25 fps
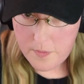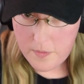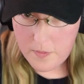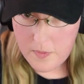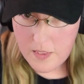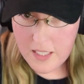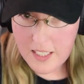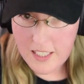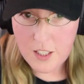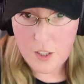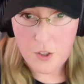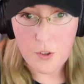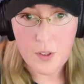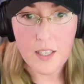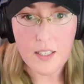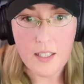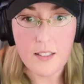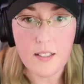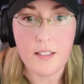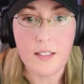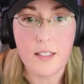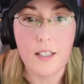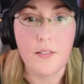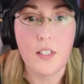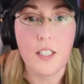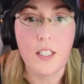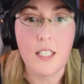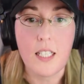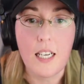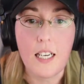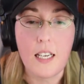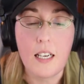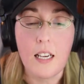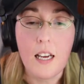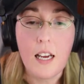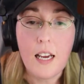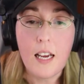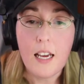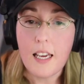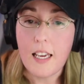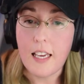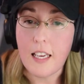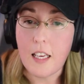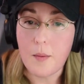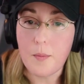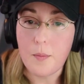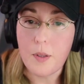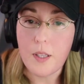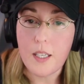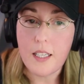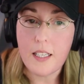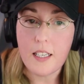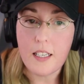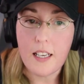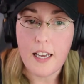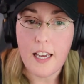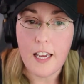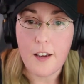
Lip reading: In 2017, he completed